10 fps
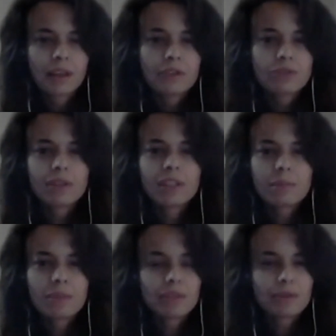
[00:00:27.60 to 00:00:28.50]
Joining
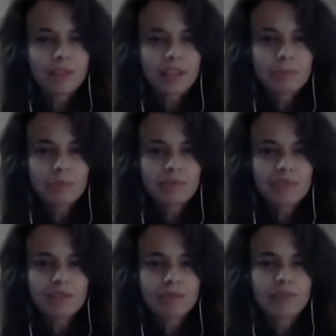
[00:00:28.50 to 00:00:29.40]
me today,
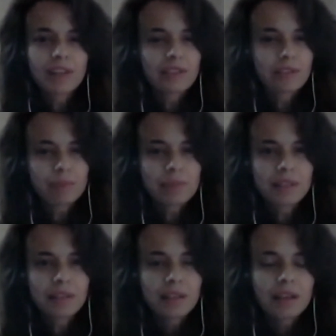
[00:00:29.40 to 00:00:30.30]
Professor Fadi Ramli
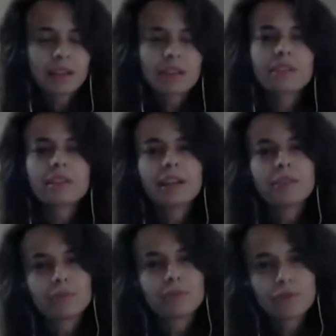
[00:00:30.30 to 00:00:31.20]
and
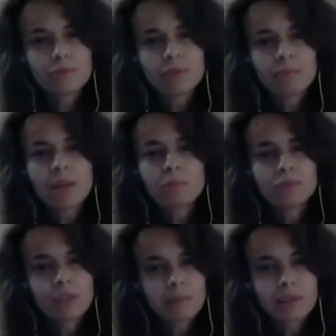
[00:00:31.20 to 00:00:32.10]
undergraduate student
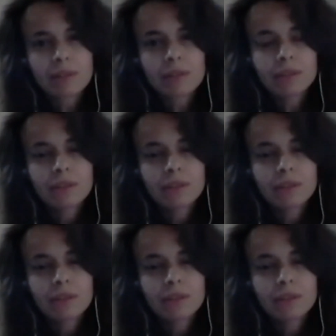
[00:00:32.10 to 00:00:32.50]
Mahmoud Ramadan